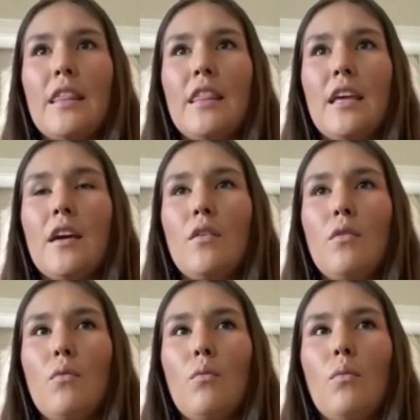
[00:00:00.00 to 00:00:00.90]
I think
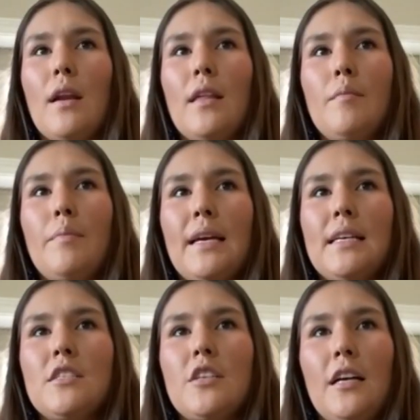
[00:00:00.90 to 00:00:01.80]
one of the
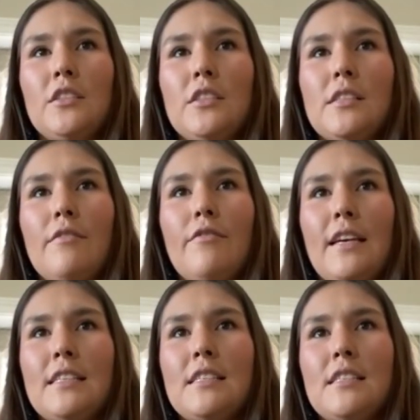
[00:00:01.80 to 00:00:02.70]
biggest challenges I've
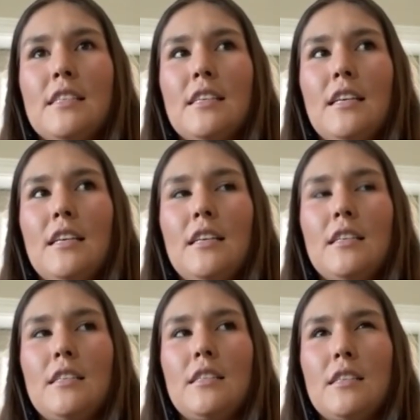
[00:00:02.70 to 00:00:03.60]
faced,
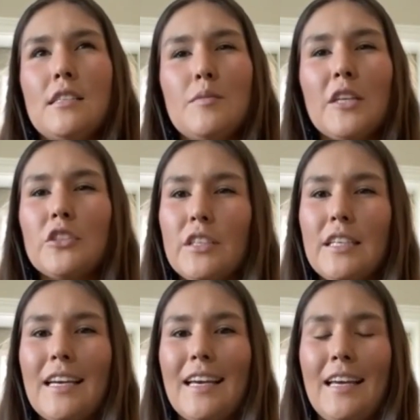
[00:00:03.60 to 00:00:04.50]

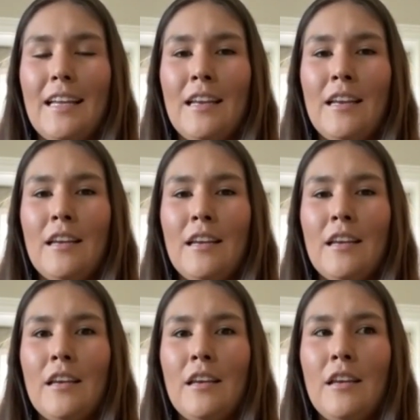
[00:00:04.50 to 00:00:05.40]
especially in
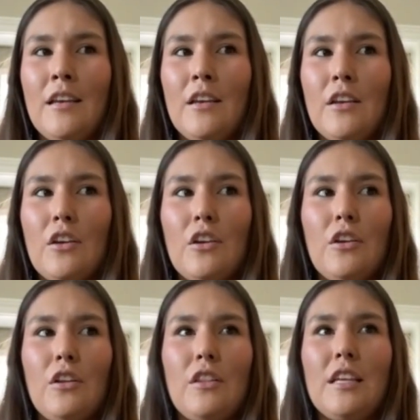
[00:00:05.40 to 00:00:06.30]

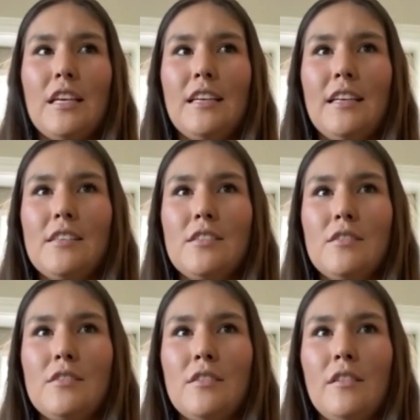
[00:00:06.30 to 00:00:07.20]
the
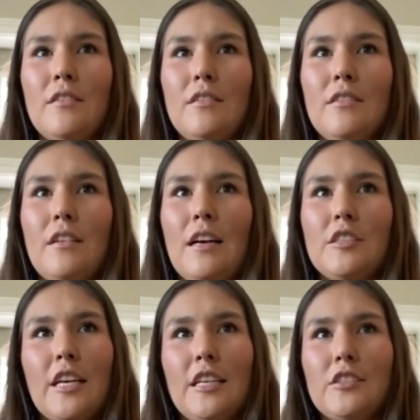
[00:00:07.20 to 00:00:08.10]

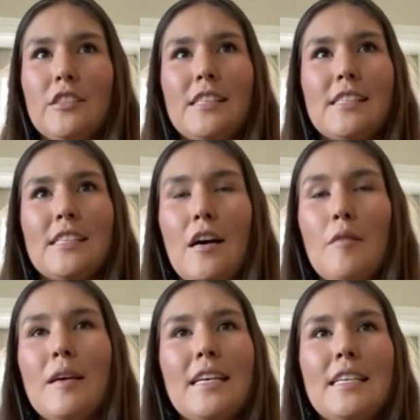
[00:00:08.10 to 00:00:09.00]
education
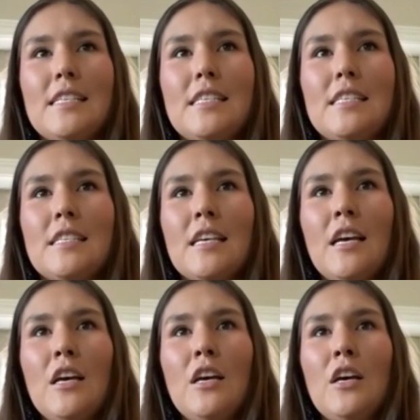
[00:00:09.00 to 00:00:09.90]
system, is
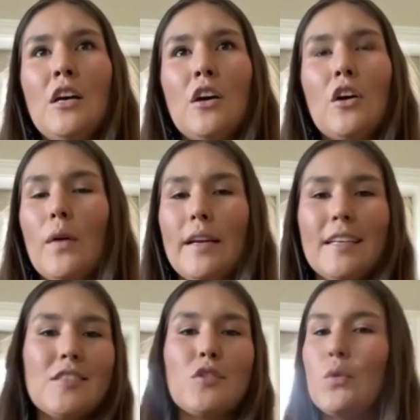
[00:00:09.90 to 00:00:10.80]

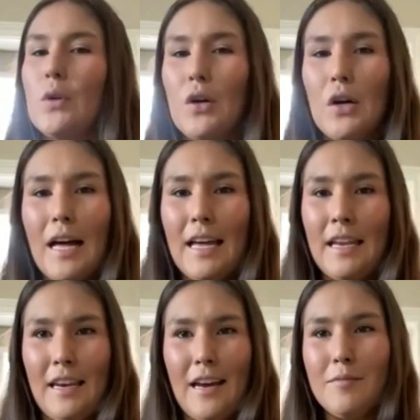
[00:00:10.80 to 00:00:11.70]
going to school.
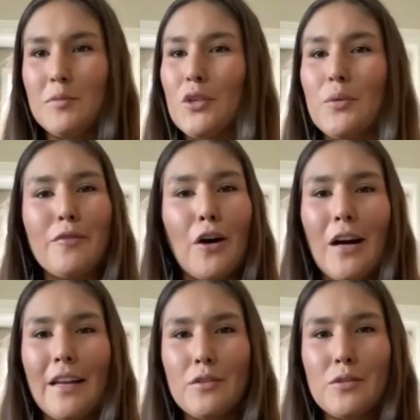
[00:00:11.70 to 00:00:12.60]
And I'm sure we've
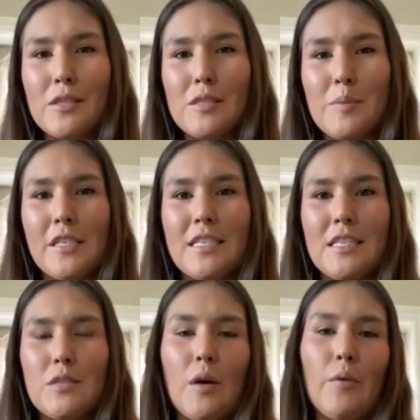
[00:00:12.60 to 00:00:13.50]
all had those
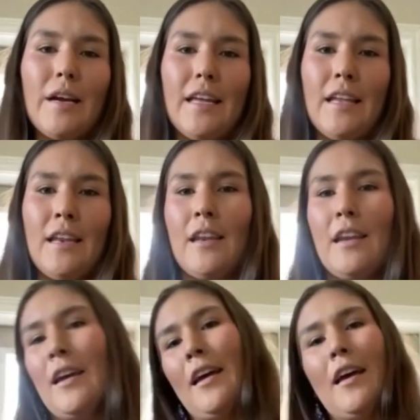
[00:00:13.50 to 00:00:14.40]
experiences where we're
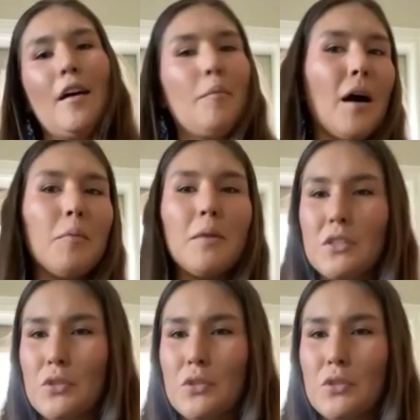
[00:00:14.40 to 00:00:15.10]
in public